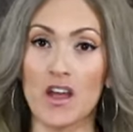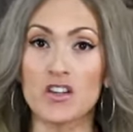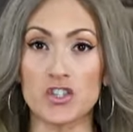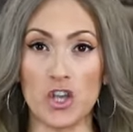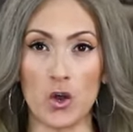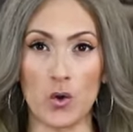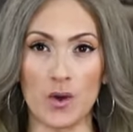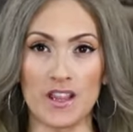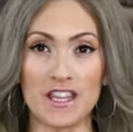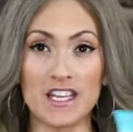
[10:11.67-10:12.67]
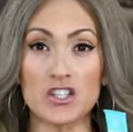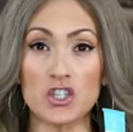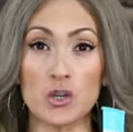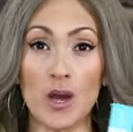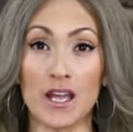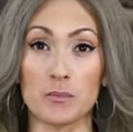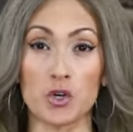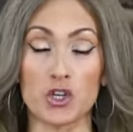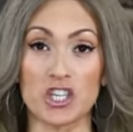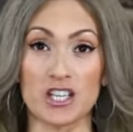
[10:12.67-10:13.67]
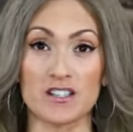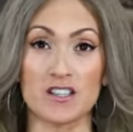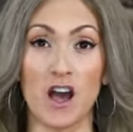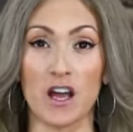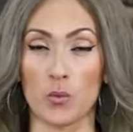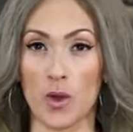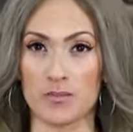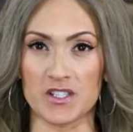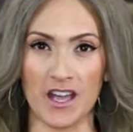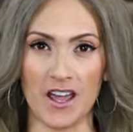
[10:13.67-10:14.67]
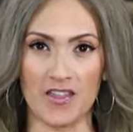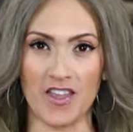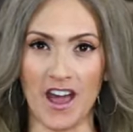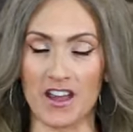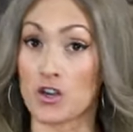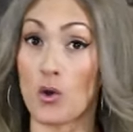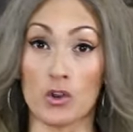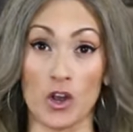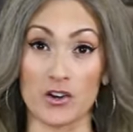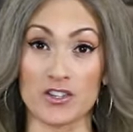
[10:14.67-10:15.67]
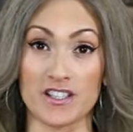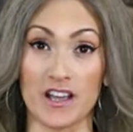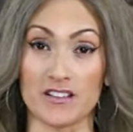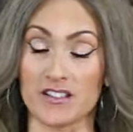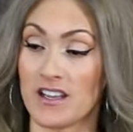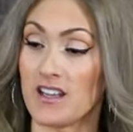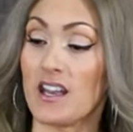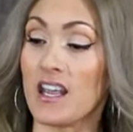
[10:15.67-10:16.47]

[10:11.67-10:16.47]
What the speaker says: So these two I had purchased on a website that no longer sells it,